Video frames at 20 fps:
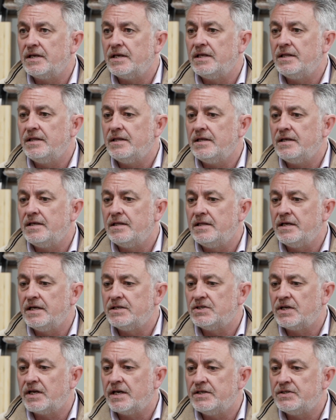I think, in in
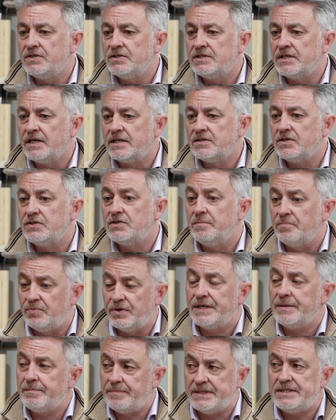the education sector to
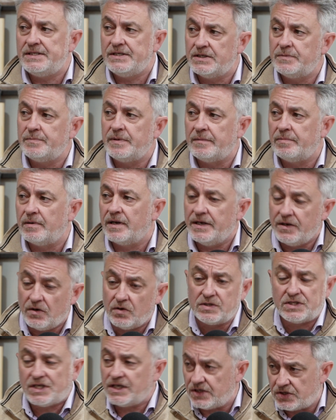bring business people
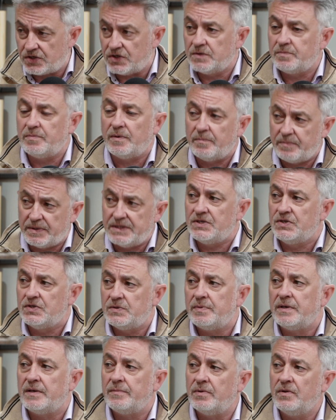in, not teachers, but
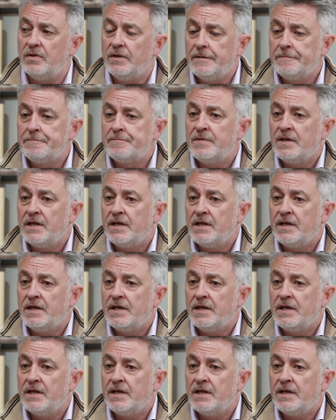business people,